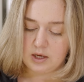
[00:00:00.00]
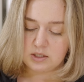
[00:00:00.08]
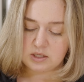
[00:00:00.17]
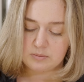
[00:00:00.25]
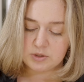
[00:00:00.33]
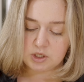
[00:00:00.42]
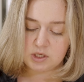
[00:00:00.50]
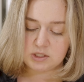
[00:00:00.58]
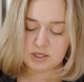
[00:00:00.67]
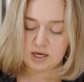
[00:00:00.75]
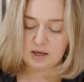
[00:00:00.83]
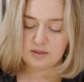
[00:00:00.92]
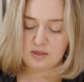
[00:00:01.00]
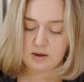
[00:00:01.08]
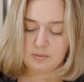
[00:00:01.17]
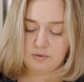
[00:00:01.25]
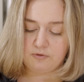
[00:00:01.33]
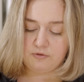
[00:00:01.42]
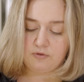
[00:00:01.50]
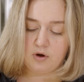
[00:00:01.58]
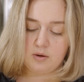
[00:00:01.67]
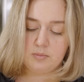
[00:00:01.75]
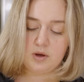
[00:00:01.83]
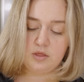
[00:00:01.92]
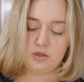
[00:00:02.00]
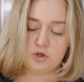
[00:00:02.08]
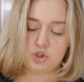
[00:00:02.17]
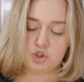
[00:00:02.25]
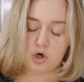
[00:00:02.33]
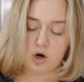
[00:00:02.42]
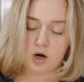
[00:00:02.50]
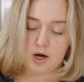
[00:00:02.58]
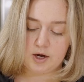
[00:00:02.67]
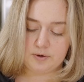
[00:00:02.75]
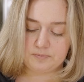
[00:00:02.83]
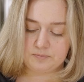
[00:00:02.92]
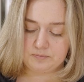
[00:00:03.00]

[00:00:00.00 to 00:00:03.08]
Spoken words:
So I'm just gonna take them from the jar.